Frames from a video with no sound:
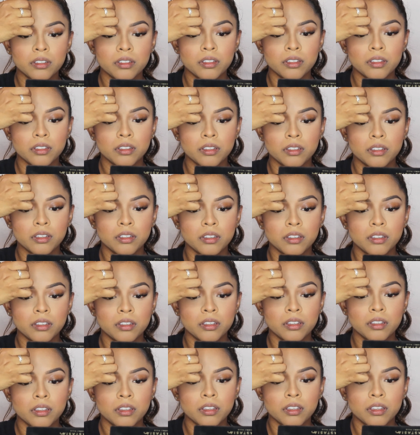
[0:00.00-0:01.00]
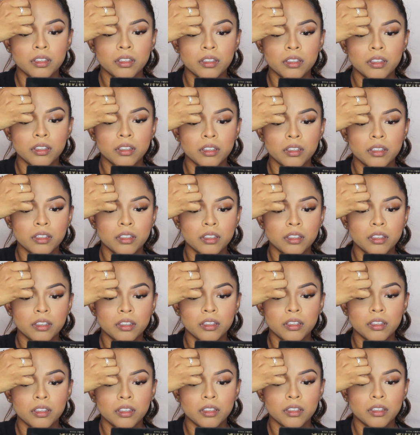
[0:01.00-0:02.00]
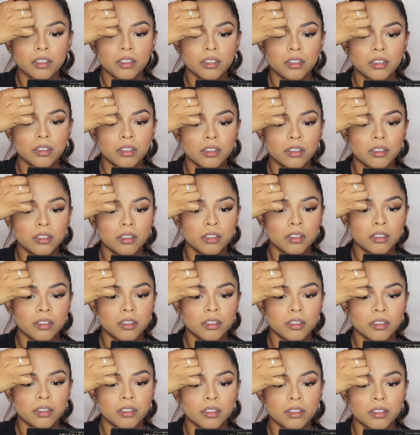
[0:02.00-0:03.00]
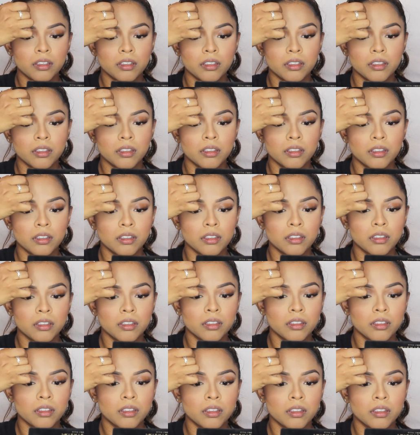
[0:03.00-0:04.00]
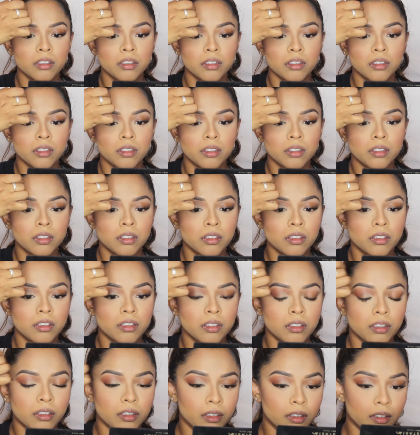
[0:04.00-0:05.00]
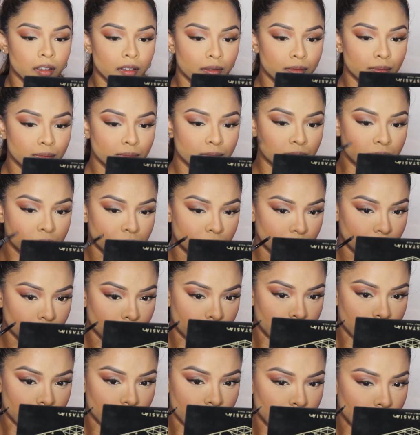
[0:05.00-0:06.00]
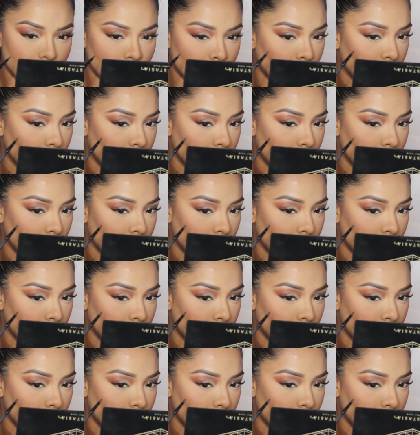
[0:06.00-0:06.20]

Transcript: Nothing is said.